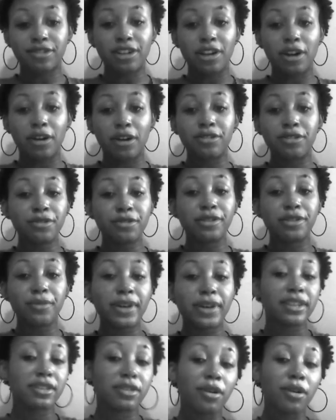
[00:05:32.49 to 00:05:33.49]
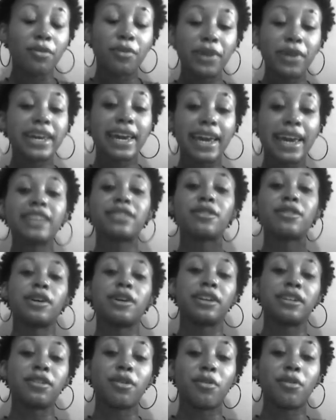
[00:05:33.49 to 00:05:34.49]
You know, usually we can throw
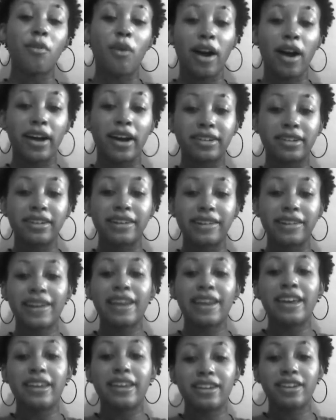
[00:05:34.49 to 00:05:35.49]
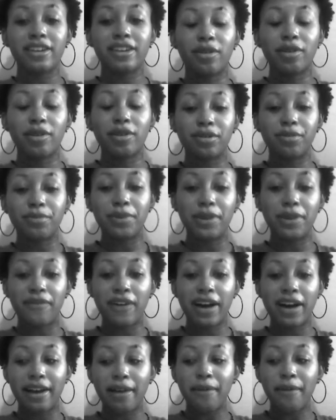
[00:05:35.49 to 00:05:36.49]
in a little water and, you know, it'll be
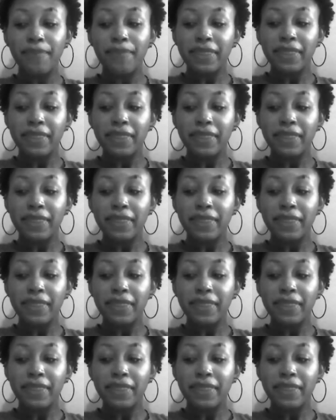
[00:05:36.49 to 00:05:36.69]
fine.